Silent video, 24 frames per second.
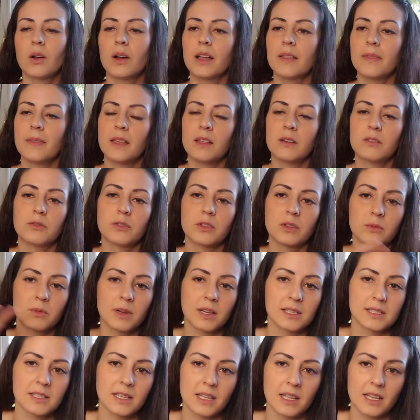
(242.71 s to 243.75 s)
And then for the
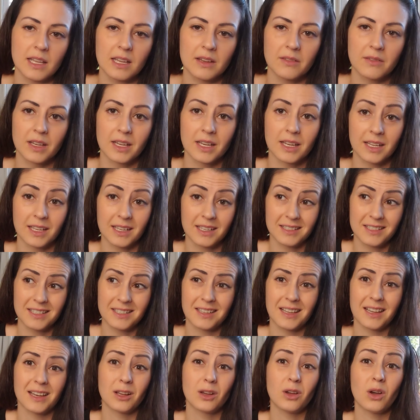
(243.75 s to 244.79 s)
rest of the evening, it can just
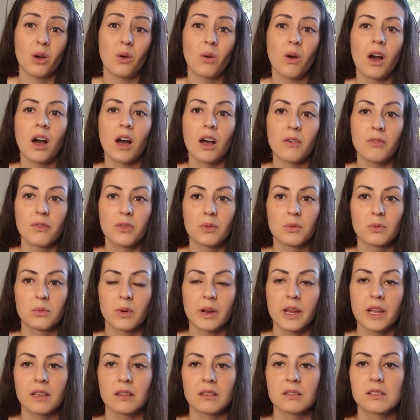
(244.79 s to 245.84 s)
kind of go off the
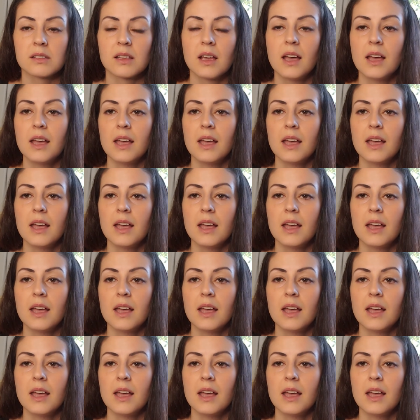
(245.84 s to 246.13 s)
rails